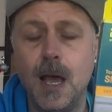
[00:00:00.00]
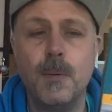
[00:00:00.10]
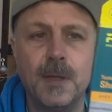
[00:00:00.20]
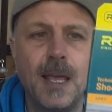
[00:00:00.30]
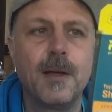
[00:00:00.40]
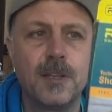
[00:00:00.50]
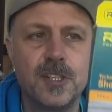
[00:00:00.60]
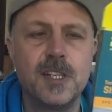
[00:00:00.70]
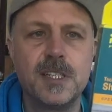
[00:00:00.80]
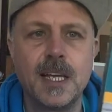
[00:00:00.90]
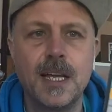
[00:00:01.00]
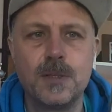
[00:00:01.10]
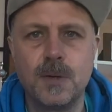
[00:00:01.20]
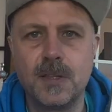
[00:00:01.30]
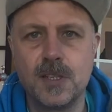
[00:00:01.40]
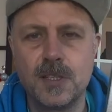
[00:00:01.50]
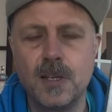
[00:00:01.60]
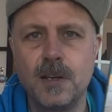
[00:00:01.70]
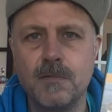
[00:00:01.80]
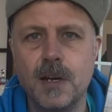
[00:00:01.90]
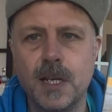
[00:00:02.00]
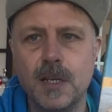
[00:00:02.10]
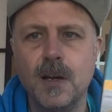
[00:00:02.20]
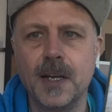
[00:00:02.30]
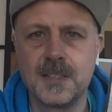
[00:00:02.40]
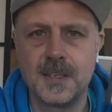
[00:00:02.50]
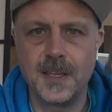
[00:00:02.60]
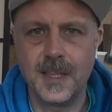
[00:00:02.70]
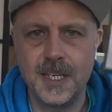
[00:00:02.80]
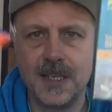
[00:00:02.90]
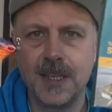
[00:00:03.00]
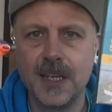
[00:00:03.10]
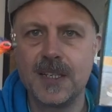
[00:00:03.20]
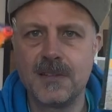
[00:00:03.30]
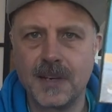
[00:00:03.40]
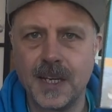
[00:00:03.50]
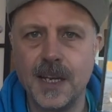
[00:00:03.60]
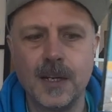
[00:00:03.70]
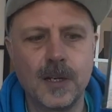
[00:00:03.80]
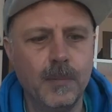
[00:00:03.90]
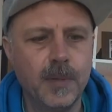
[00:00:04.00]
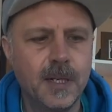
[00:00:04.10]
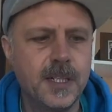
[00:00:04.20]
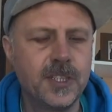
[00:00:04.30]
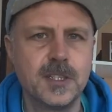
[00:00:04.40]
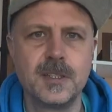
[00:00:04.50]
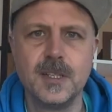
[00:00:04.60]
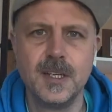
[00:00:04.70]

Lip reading: Without the shooting heads, with just like the running line. So this and this are a killer combination.